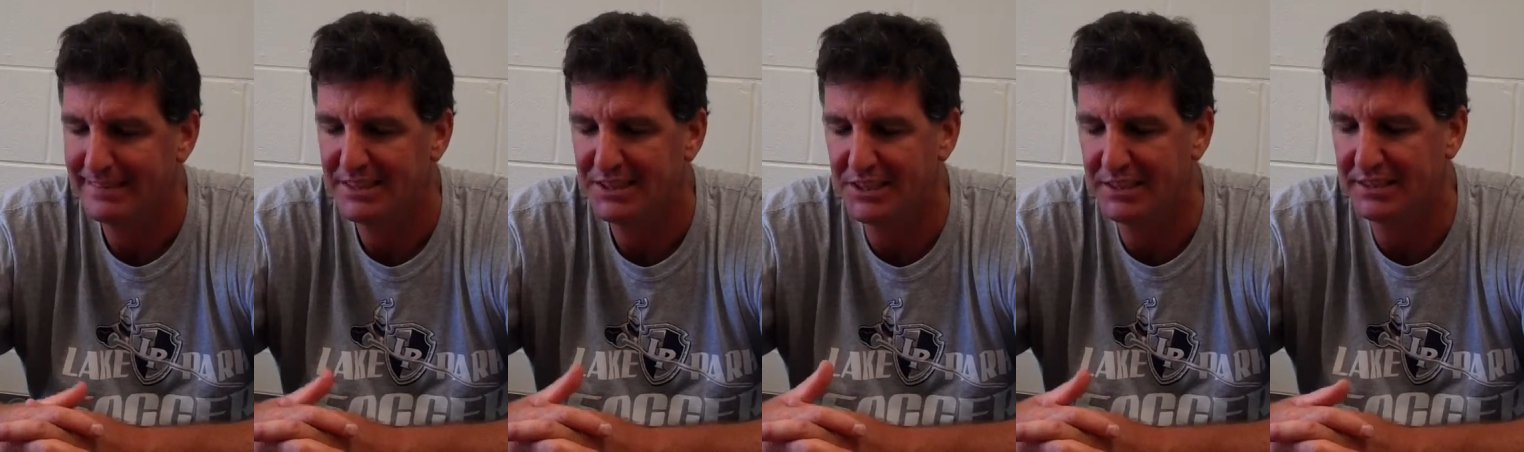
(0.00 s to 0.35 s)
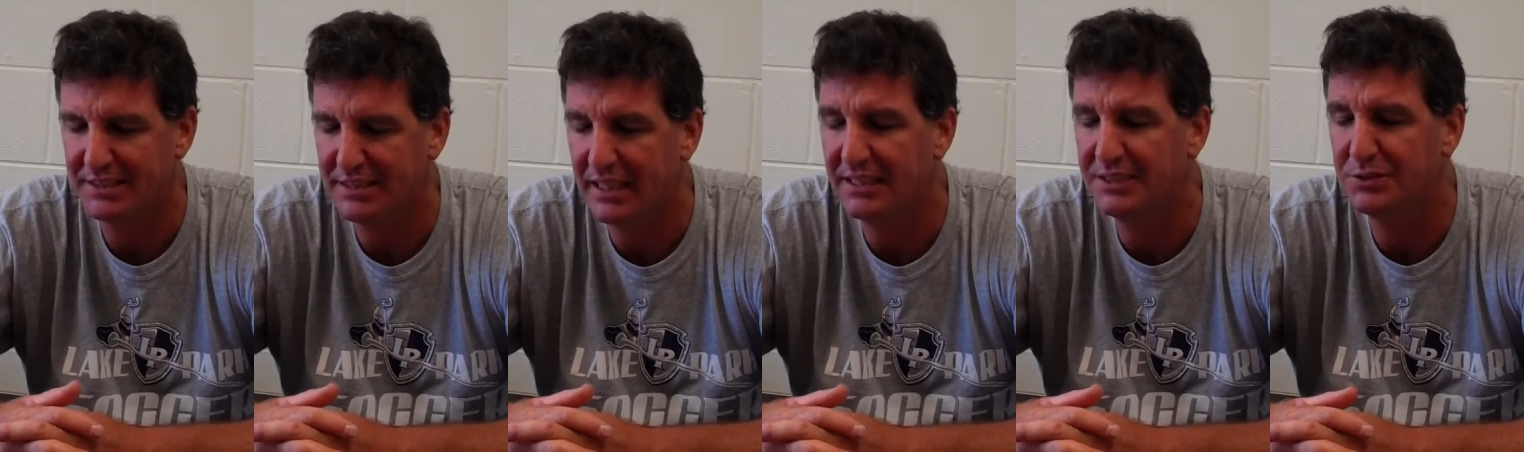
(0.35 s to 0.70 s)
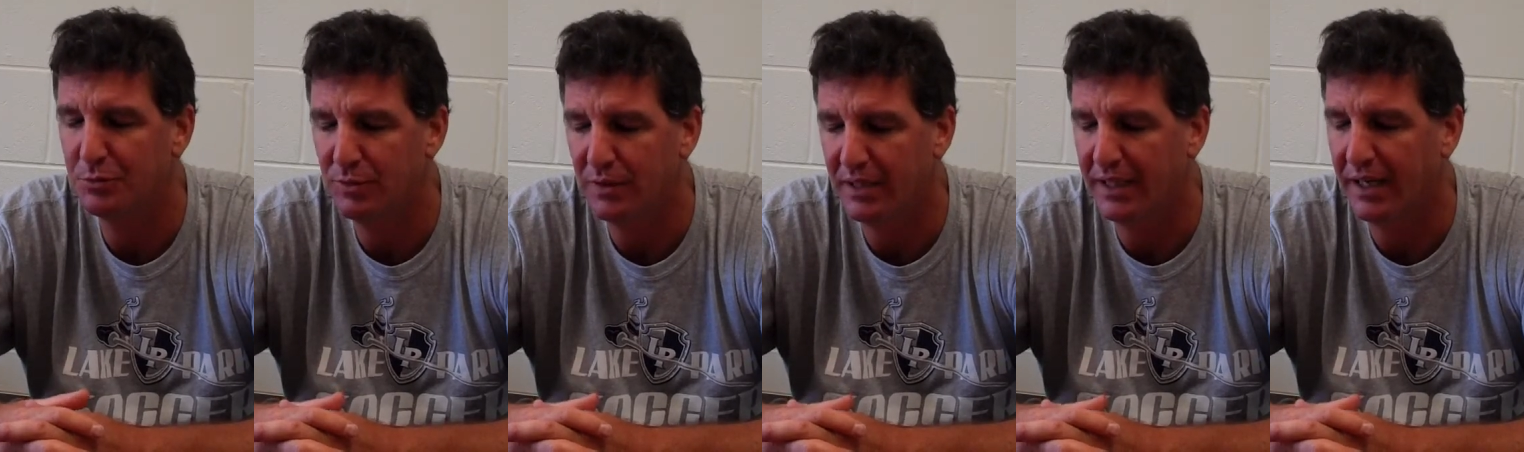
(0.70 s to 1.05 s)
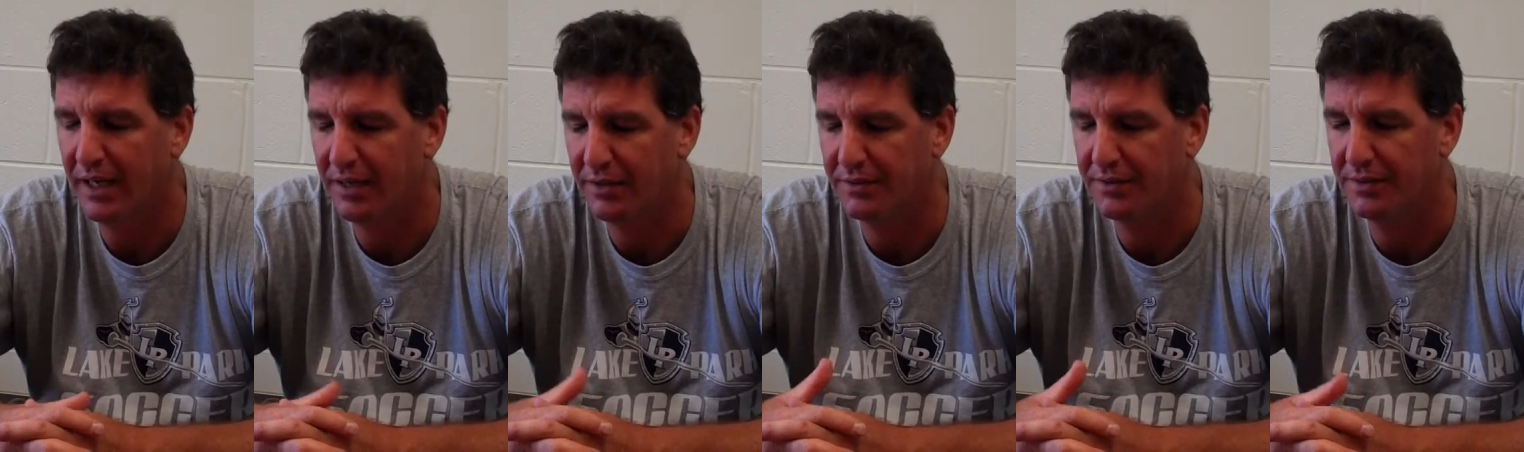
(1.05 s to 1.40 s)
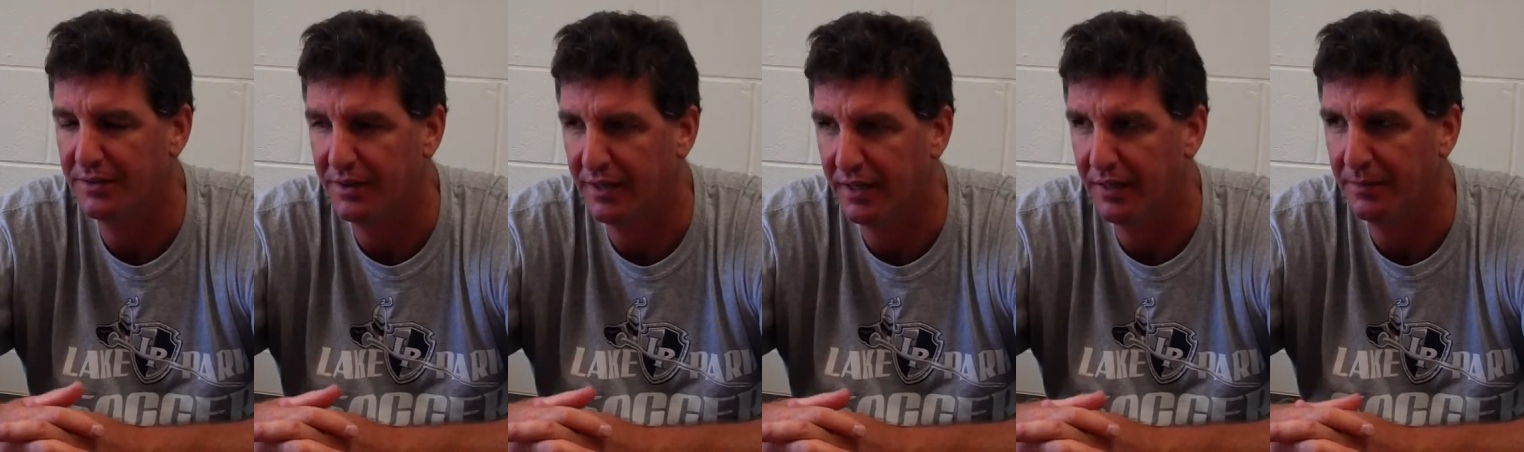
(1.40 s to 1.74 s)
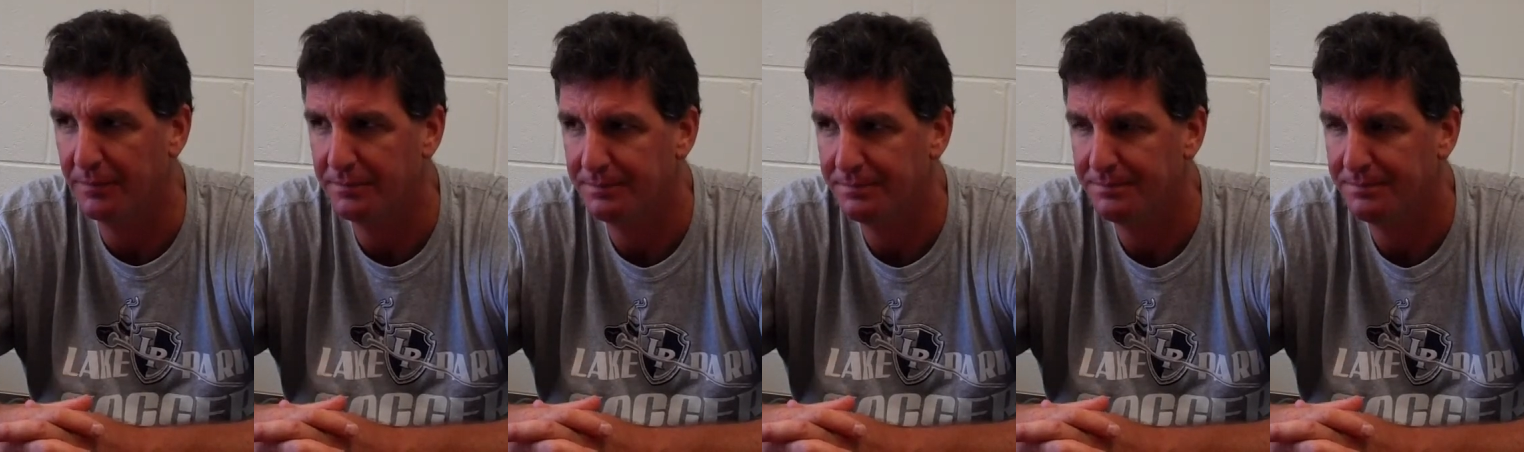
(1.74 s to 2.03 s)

Geez, it's really hard to tell.